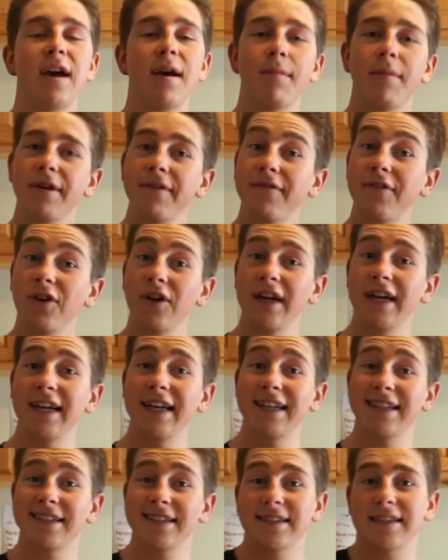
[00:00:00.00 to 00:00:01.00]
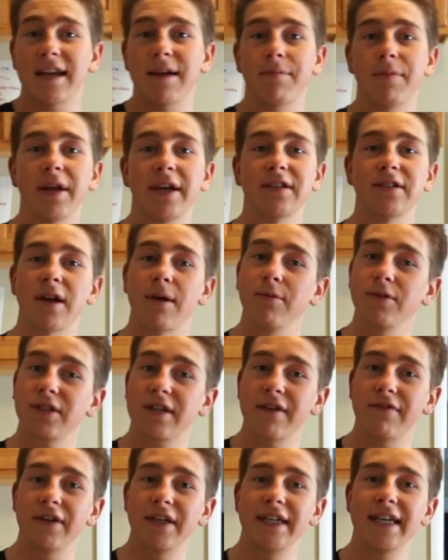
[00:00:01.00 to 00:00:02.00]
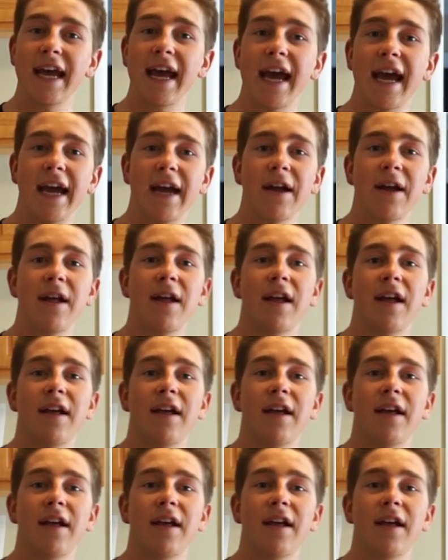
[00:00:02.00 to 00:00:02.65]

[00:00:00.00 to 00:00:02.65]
but if you're eating at the same place almost every day,